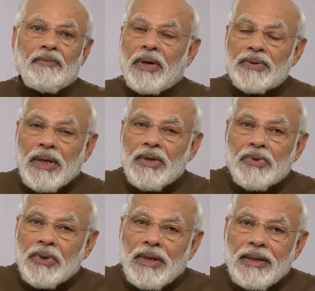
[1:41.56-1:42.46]
For
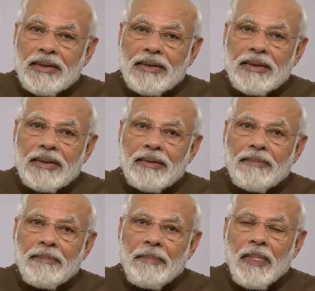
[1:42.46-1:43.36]
centuries,
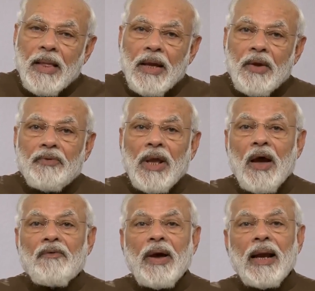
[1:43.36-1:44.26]
we
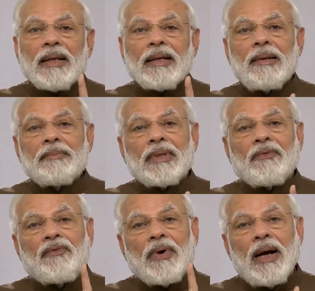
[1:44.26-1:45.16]
have welcomed
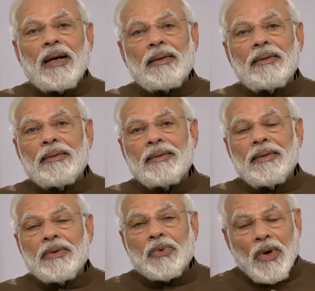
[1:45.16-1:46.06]
the world
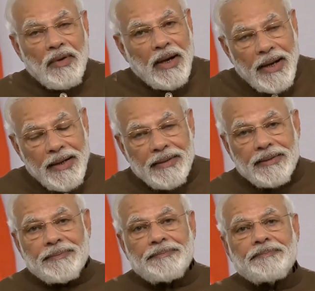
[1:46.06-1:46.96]
to our land.